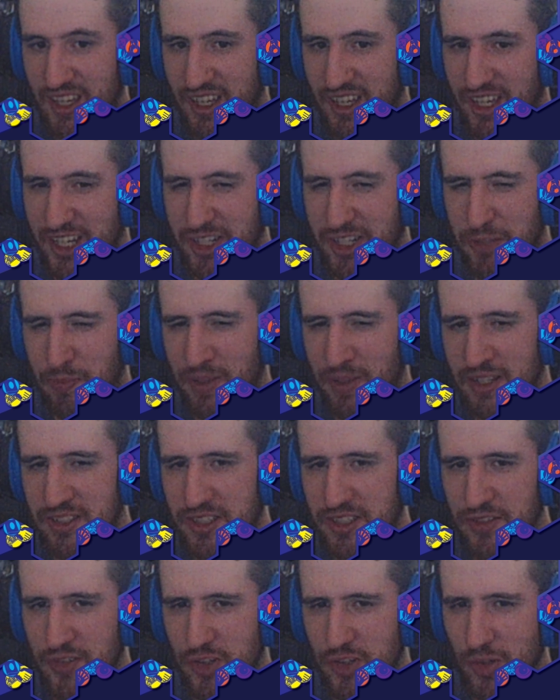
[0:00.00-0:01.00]
It depends
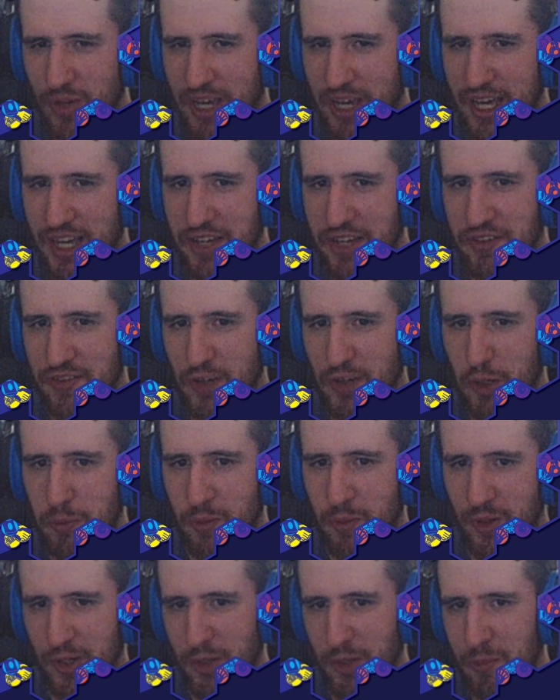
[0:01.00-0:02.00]
if you have
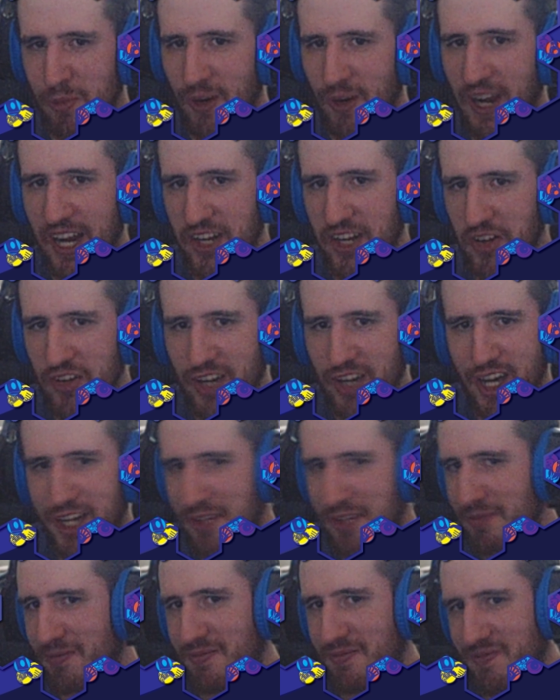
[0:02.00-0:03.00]
Alberta Pride or not.